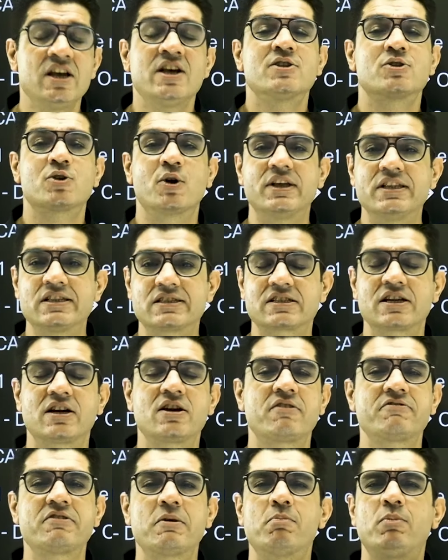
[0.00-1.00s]
So instead
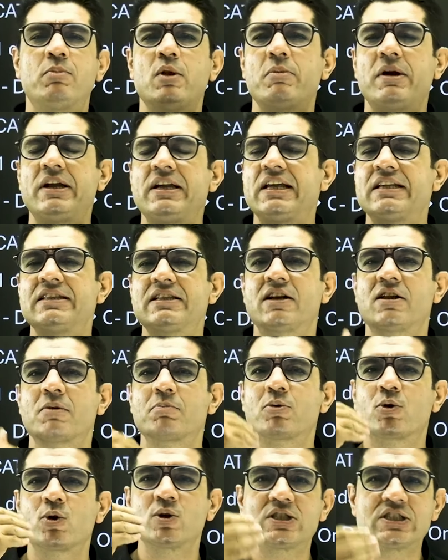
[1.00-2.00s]
of implementing that
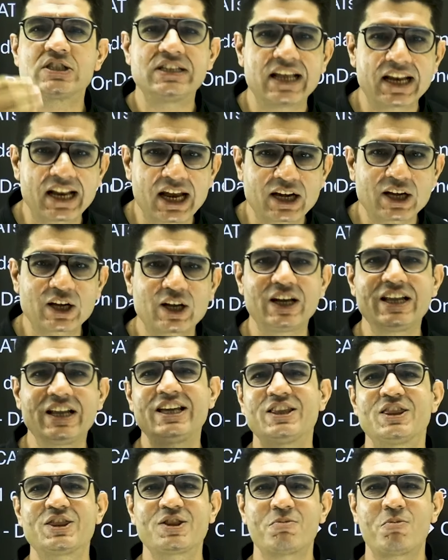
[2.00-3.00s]
approach directly
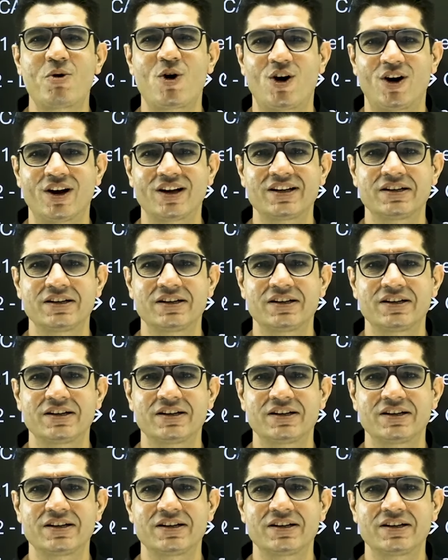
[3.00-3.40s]
in the mock,